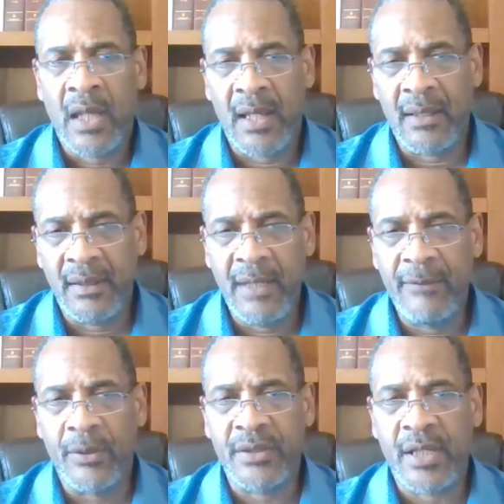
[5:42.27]
and
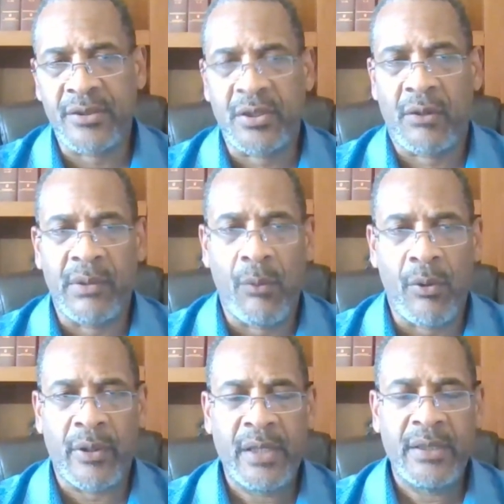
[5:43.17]
leave what's necessary
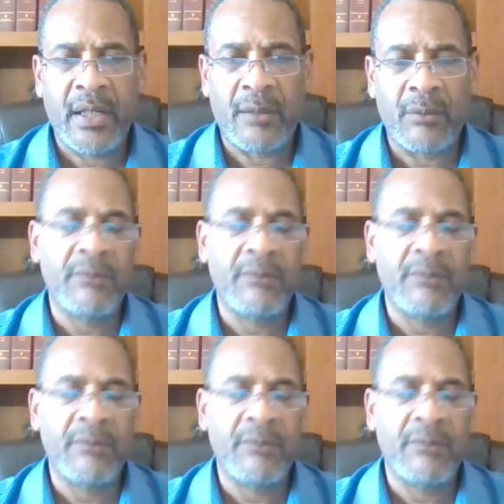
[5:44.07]
water in there.